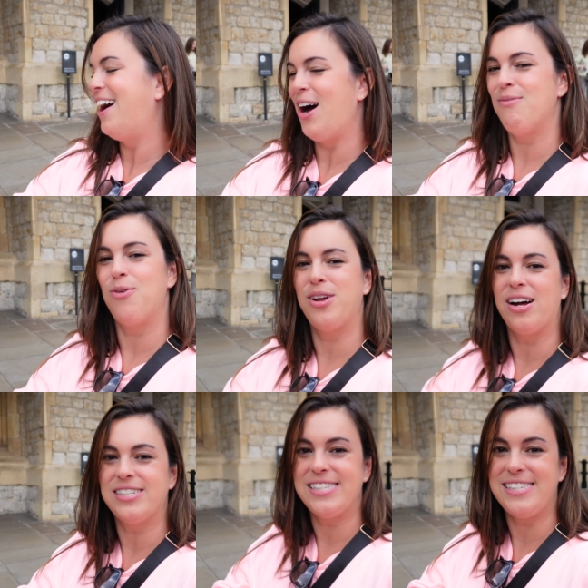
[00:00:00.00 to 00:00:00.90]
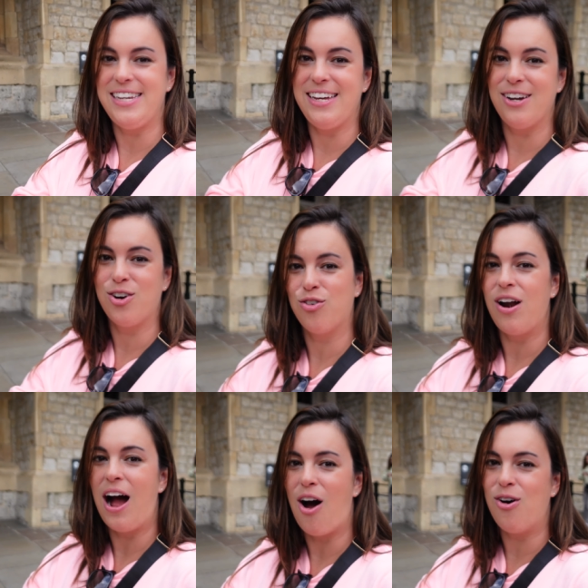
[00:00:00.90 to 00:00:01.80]
But we got to see
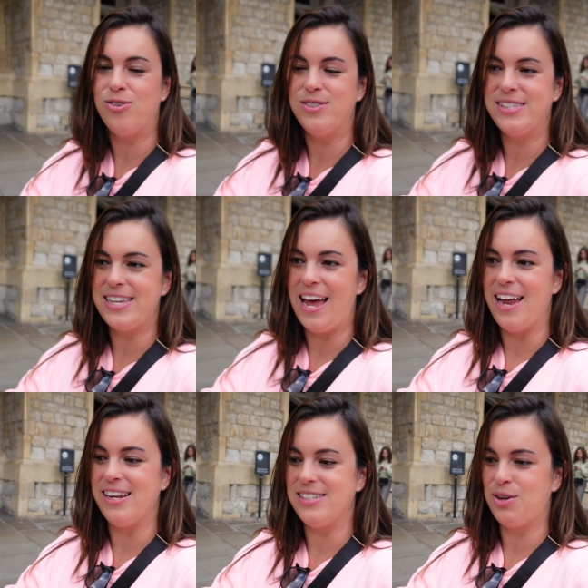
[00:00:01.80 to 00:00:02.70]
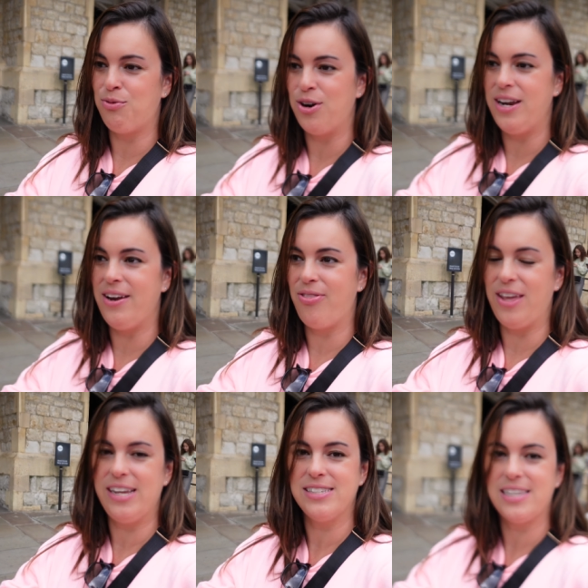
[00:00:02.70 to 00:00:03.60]
crowns and different
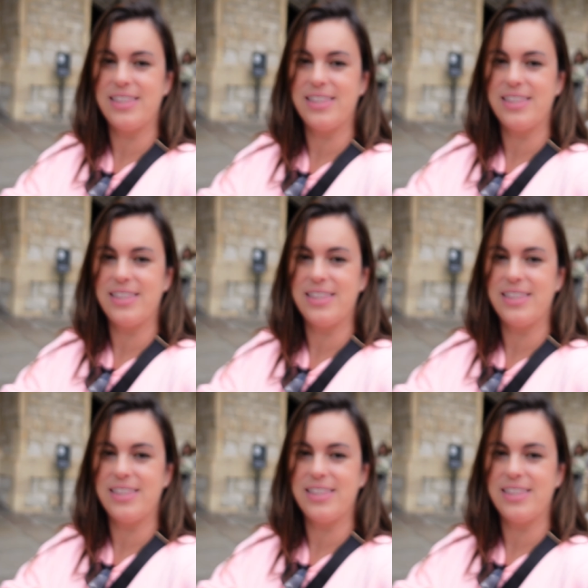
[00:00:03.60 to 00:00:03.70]
things that